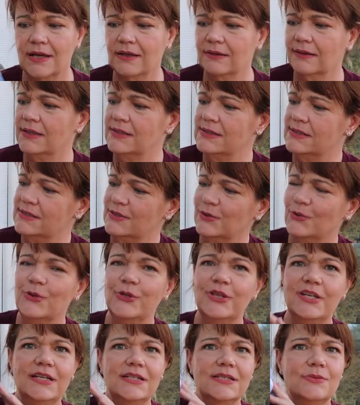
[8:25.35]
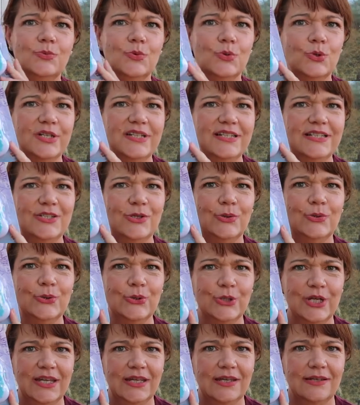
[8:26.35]
And I saw these
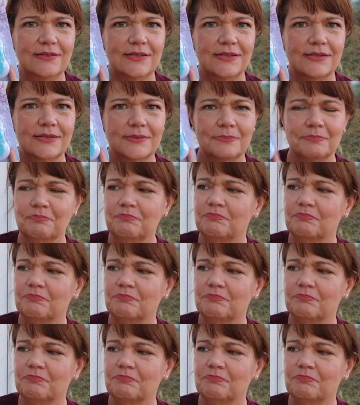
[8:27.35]
walkie-talkies.